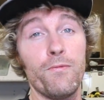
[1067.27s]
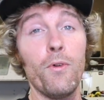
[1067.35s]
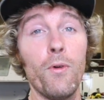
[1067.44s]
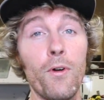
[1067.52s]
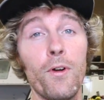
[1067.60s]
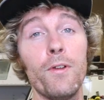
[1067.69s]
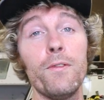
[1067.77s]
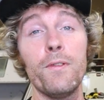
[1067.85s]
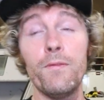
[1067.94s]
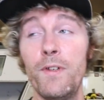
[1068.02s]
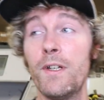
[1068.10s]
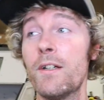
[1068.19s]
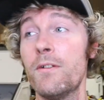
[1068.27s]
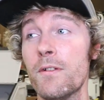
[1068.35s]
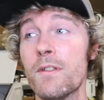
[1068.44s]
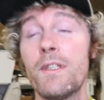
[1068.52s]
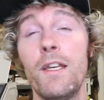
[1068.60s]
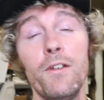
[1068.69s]
for the
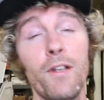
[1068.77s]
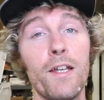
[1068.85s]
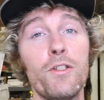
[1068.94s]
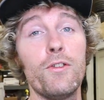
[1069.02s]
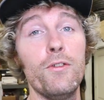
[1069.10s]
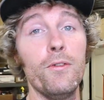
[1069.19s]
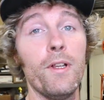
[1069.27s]
vehicles that you guys do